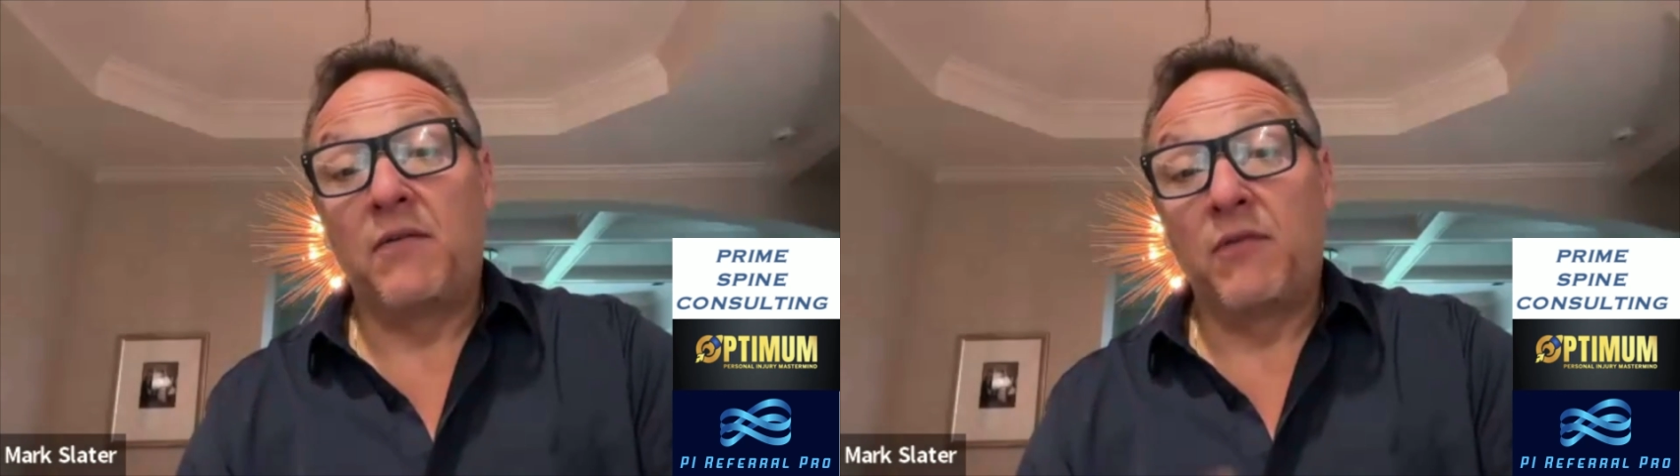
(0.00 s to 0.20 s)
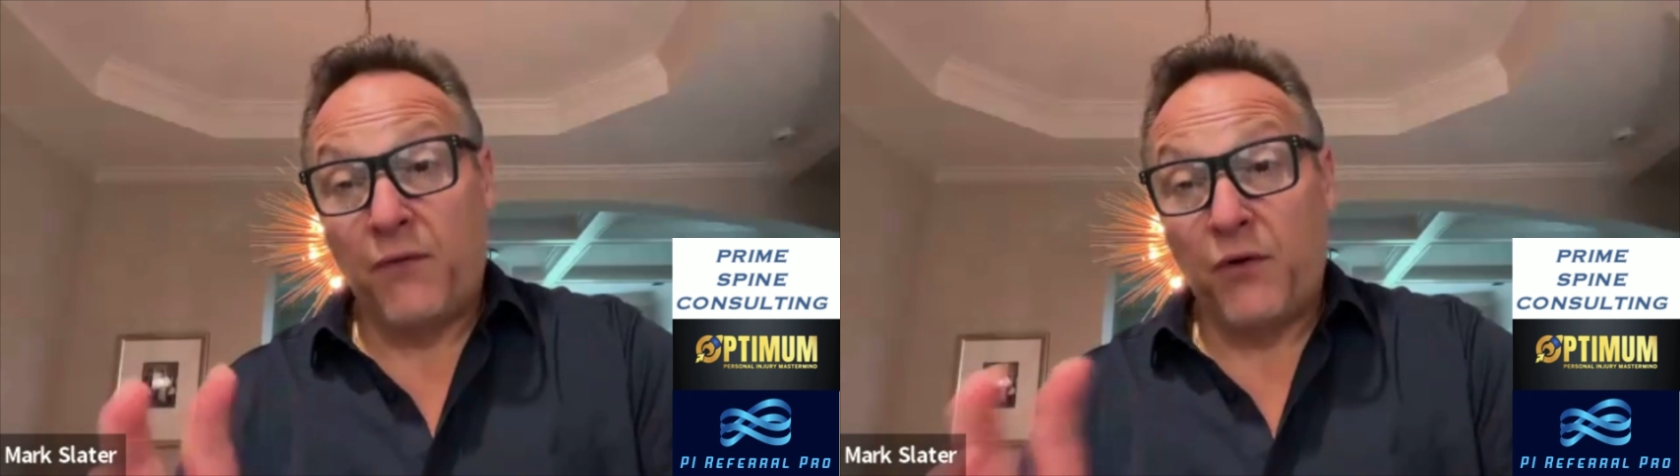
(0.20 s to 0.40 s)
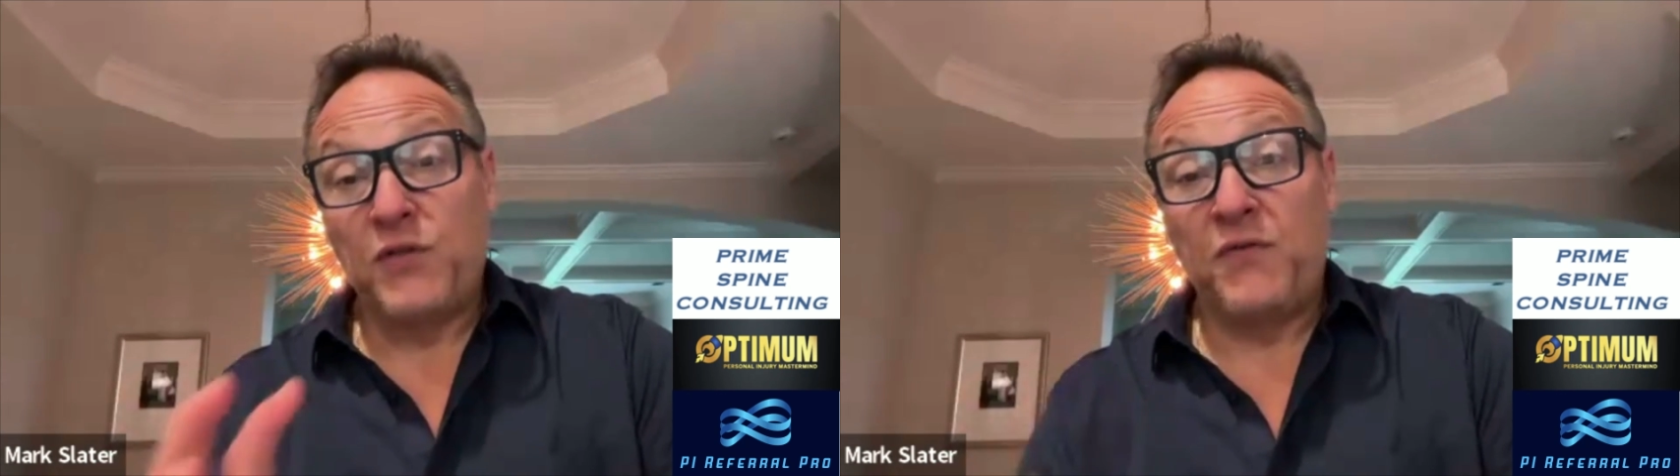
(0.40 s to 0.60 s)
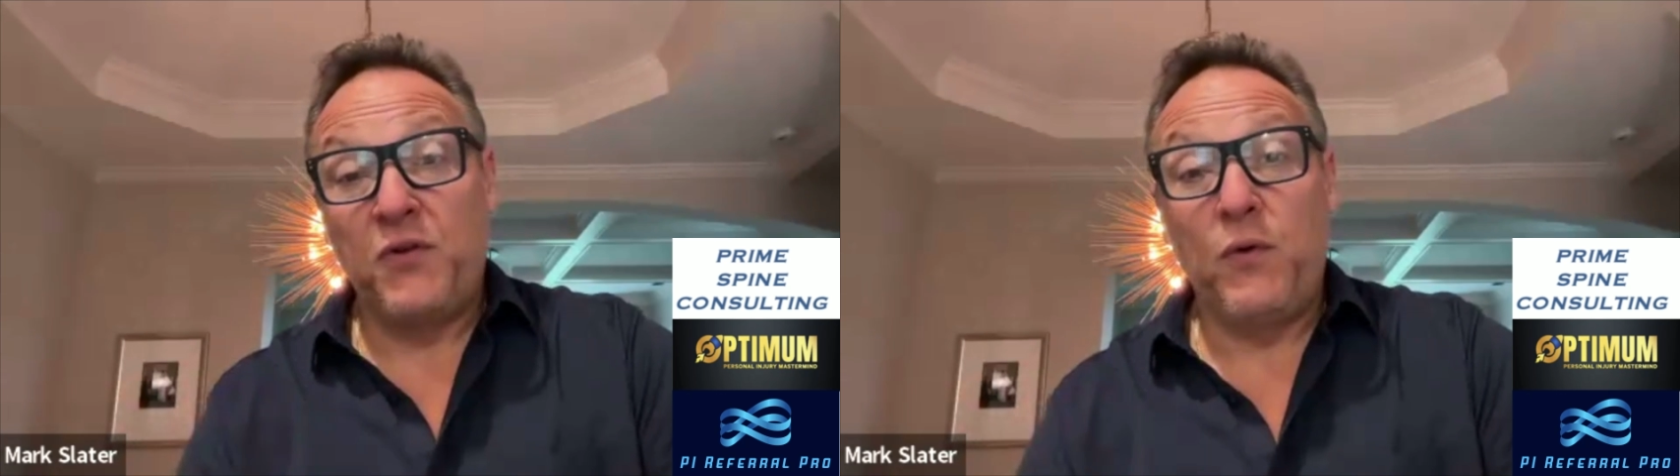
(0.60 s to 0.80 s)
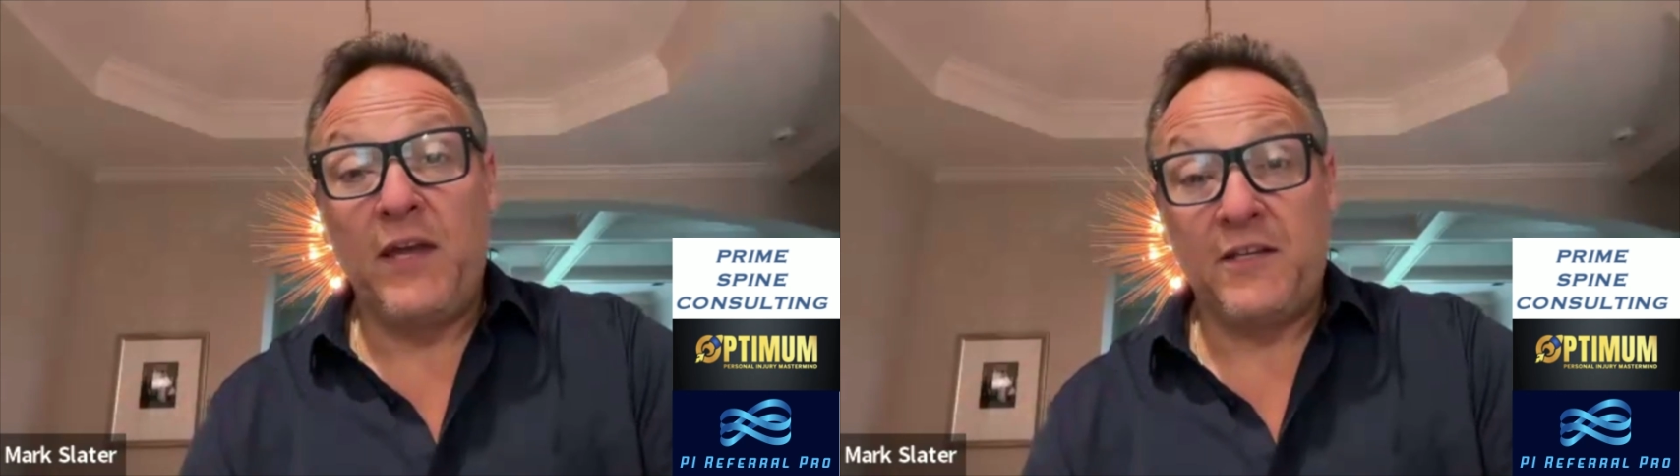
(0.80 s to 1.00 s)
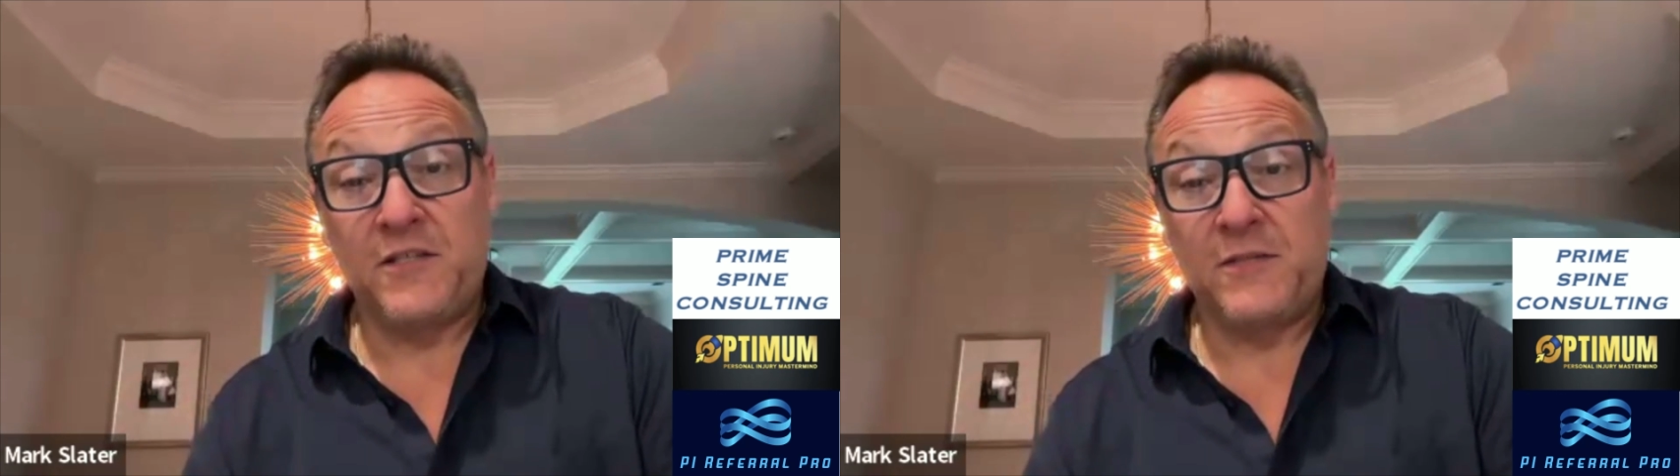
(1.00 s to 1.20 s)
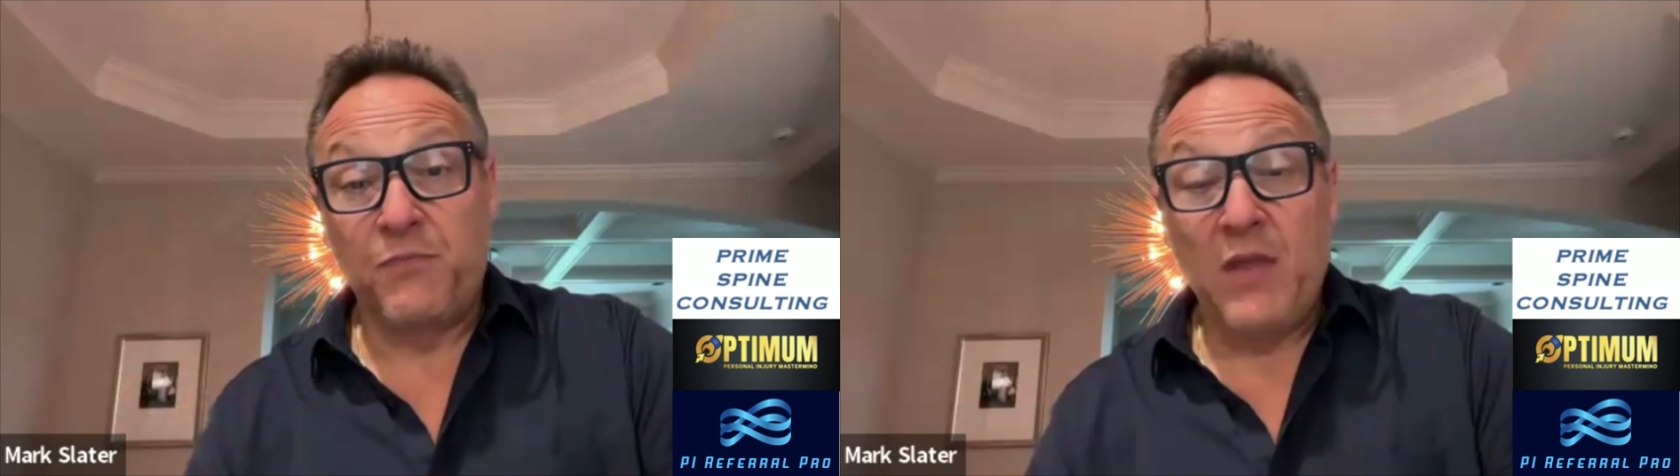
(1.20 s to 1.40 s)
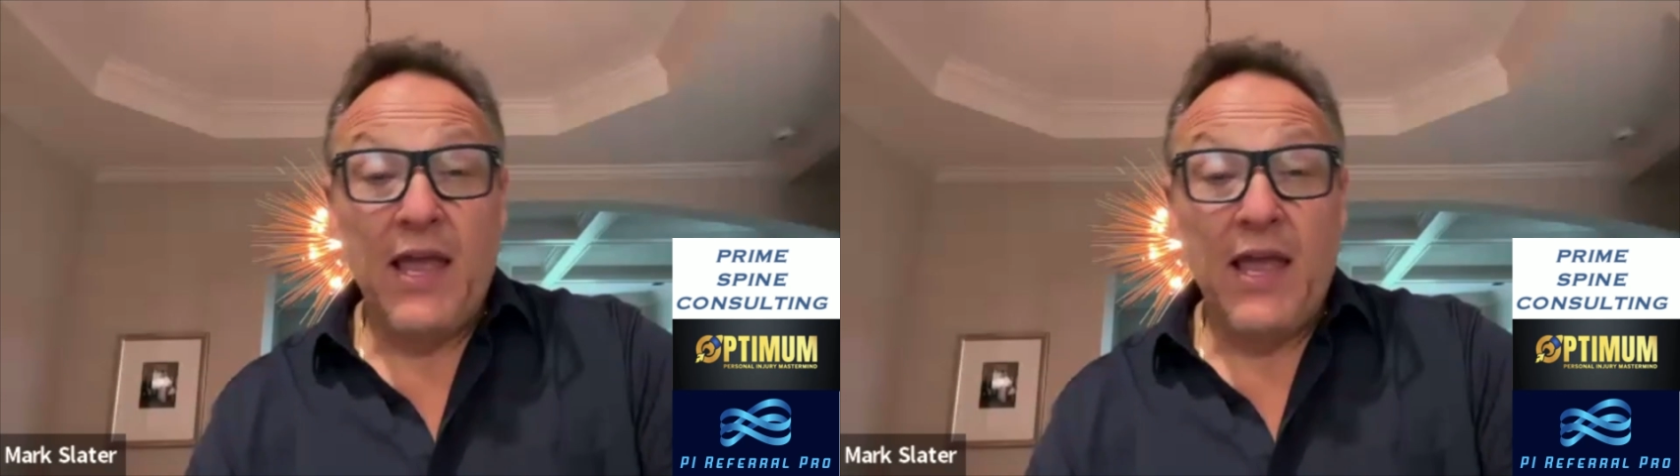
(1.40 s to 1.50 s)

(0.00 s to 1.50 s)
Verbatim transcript: the first few weeks.